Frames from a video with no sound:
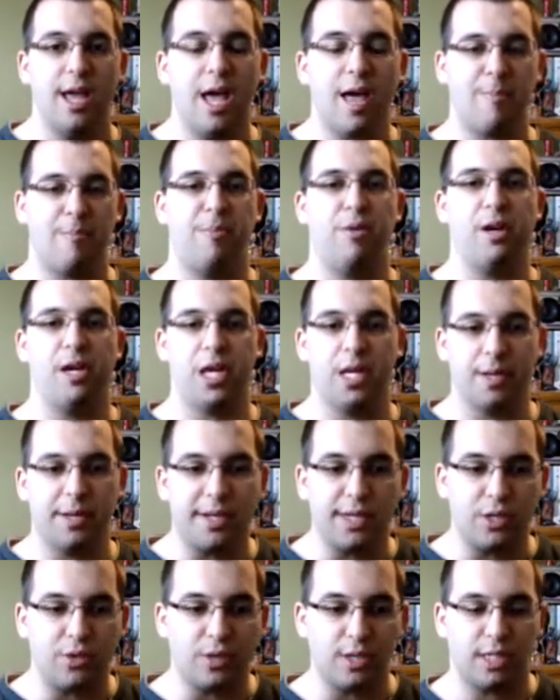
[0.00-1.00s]
and putting it
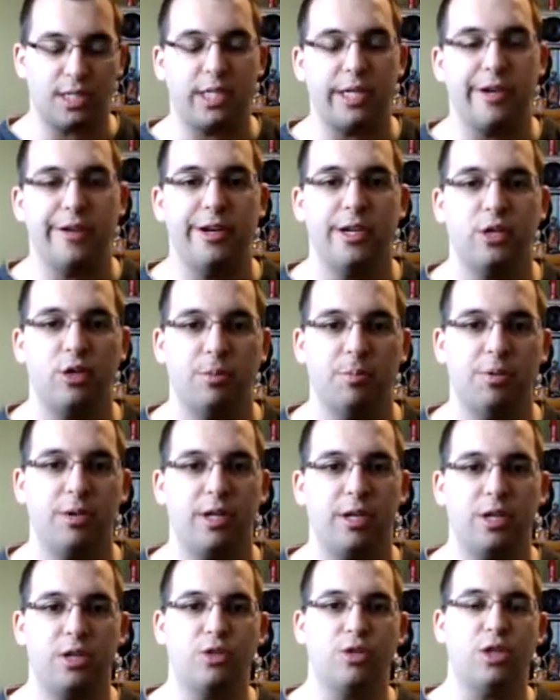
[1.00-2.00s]
into a series or
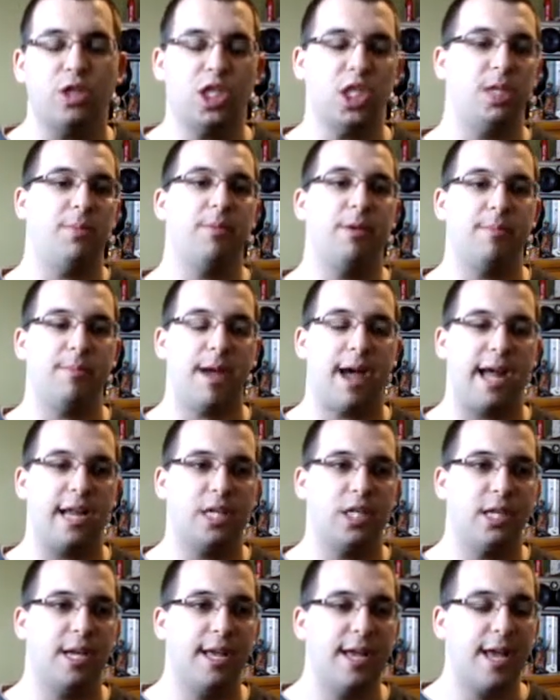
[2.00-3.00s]
putting it into a GB
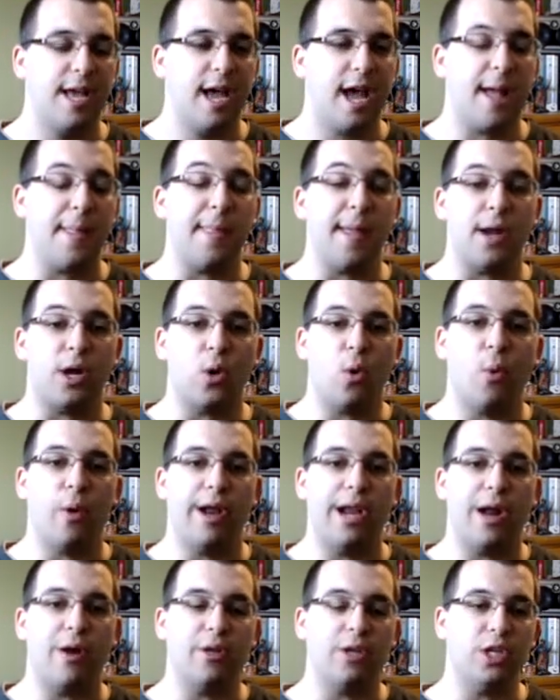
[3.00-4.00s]
match, and then
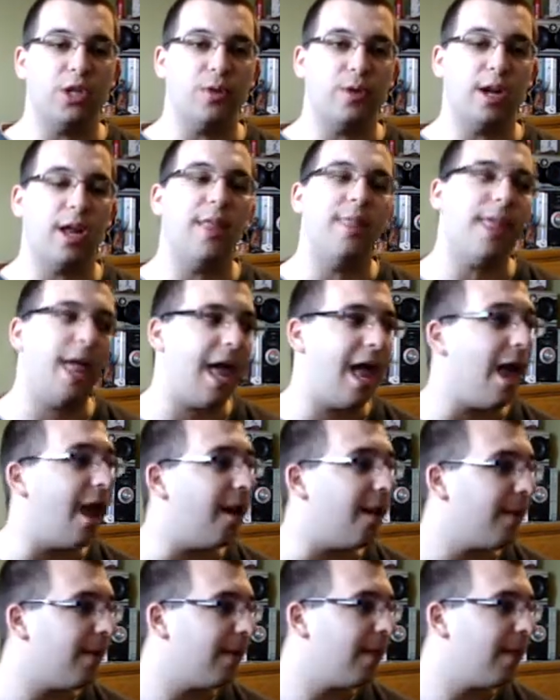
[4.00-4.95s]
going out and doing it. And then